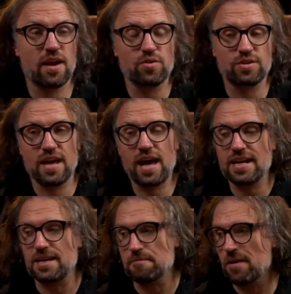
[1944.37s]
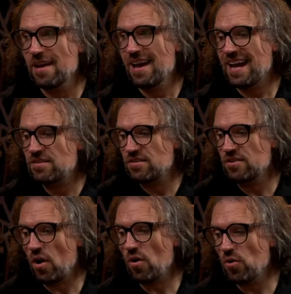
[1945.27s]
your time is
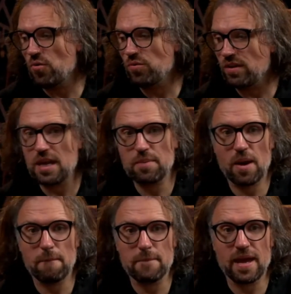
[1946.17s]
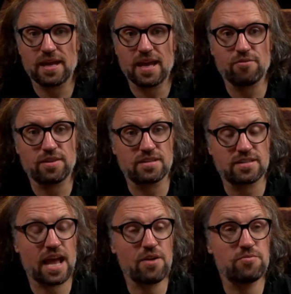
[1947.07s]
not only about making everything
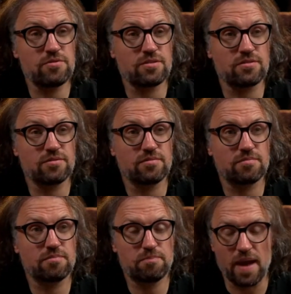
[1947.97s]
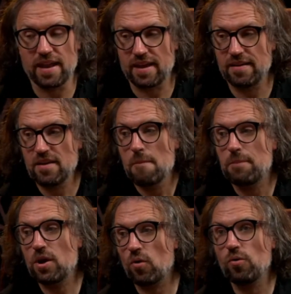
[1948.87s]
sound better,
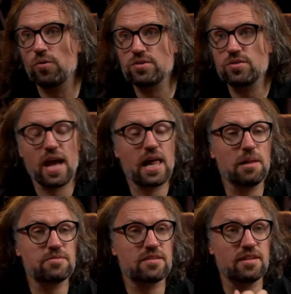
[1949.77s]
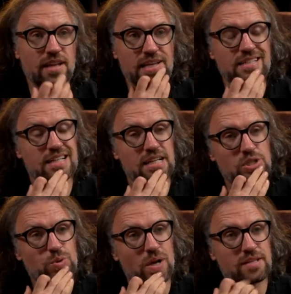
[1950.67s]
but it also helps the listener
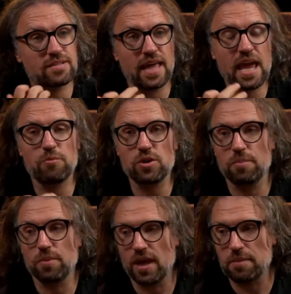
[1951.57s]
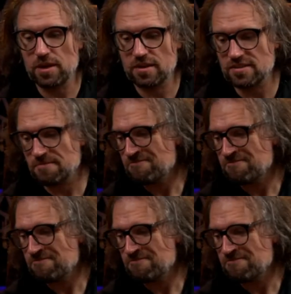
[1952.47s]
translate what you're playing, because